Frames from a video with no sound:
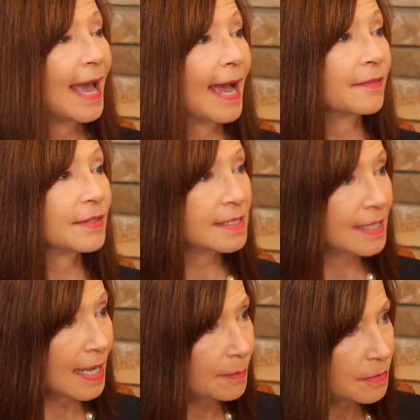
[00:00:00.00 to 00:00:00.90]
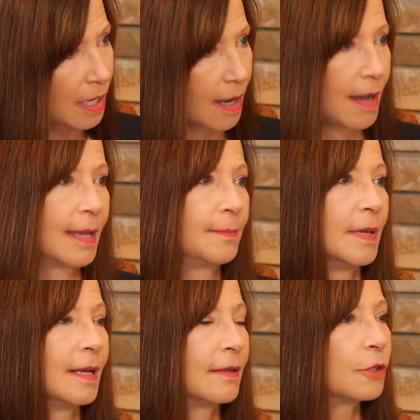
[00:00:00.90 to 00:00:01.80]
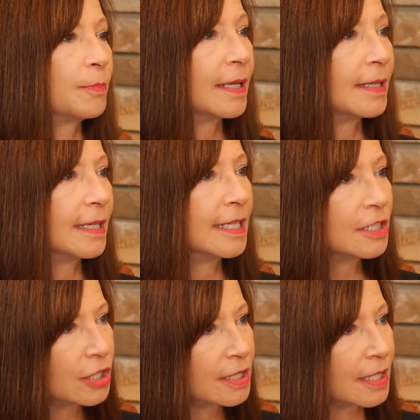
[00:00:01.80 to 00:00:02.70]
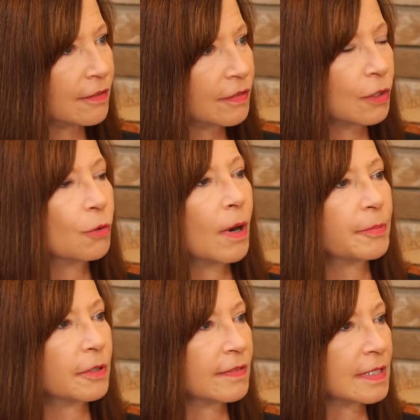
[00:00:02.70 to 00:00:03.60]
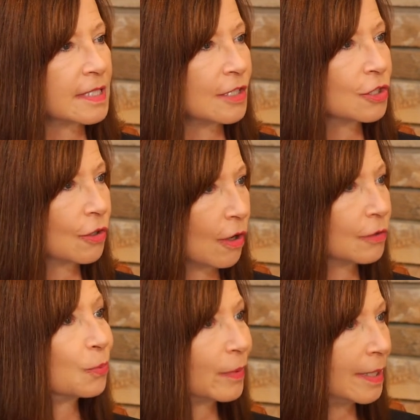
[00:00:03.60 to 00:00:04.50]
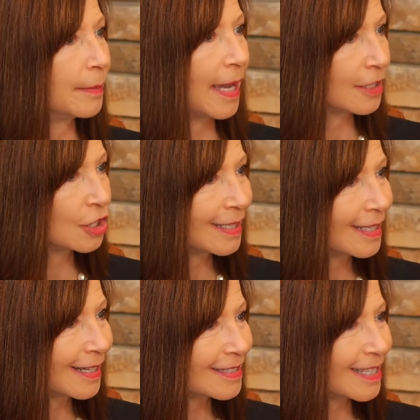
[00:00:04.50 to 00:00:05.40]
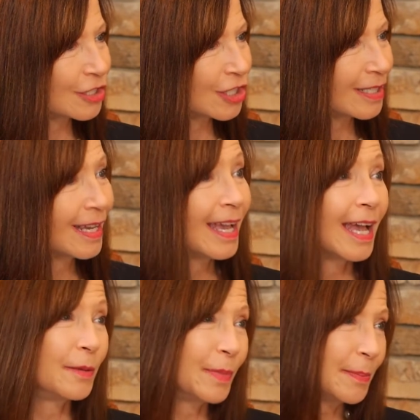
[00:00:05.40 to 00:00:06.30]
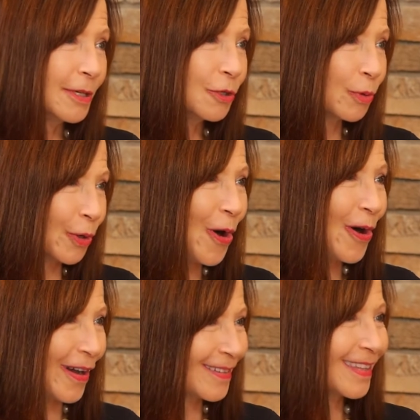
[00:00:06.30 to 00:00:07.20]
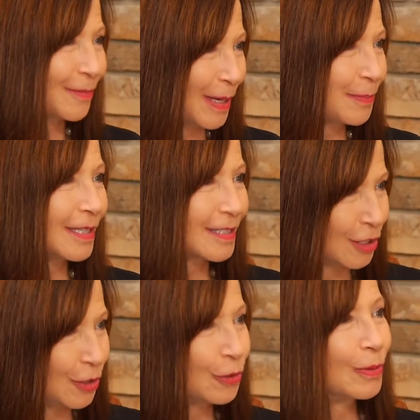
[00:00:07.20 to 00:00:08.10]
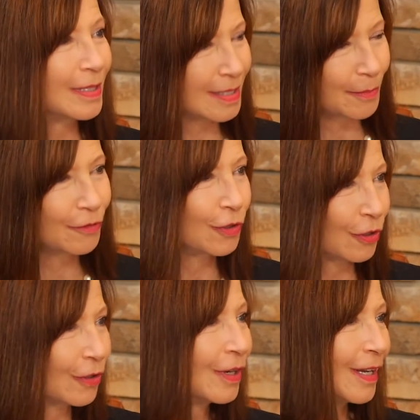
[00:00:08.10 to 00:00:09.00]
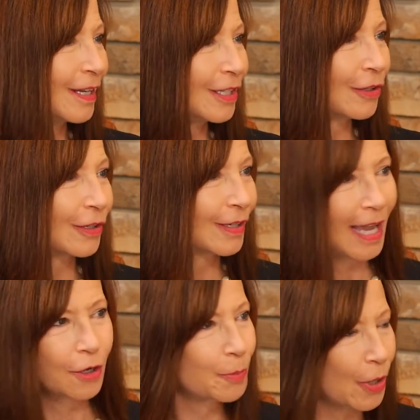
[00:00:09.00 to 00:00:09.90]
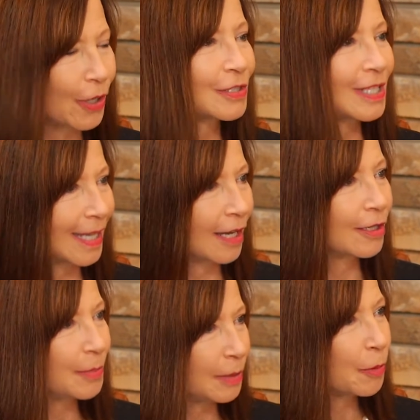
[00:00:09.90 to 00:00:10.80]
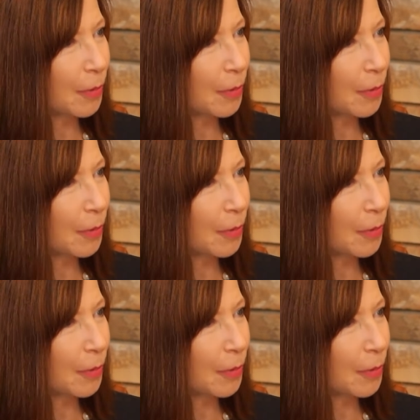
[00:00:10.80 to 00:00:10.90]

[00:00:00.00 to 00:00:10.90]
At the same time, there'd been an initiative in cooperative extension called Reimagining Extension, and maybe you recall, I think maybe you and some of your counterparts and county people